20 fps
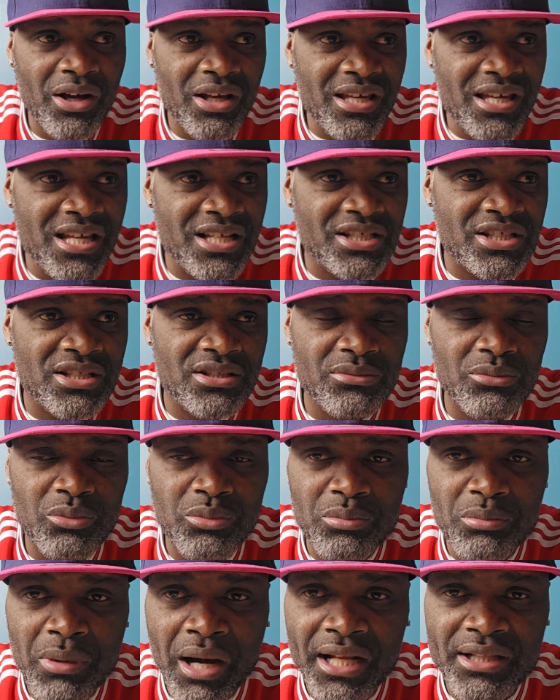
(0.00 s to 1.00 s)
each
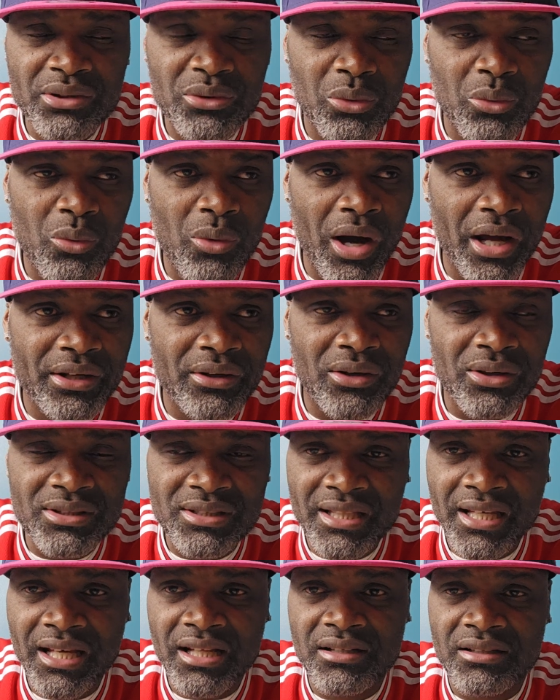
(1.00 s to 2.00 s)
man to one
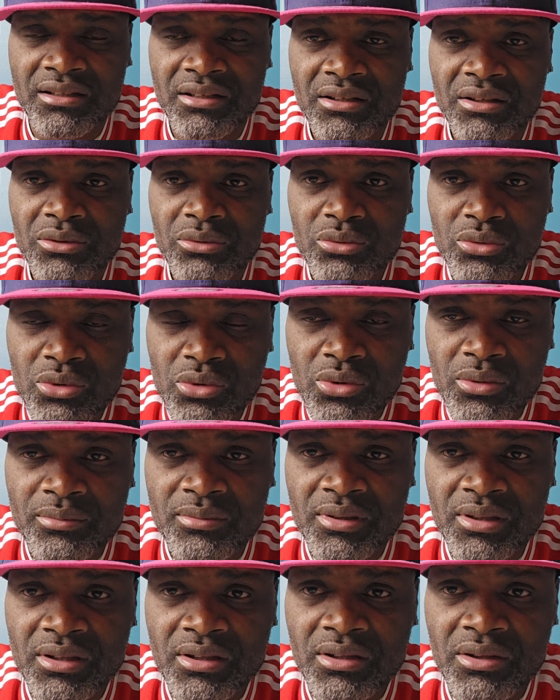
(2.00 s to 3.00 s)
hotel
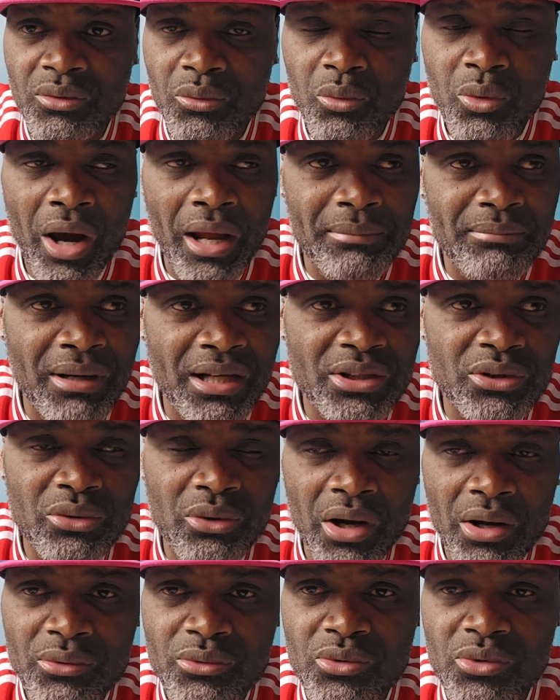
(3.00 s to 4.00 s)
room, one man
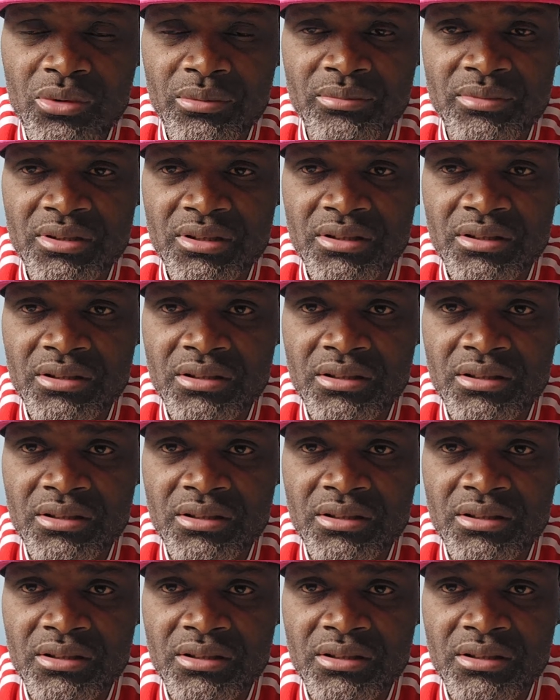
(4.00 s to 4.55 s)
to a room.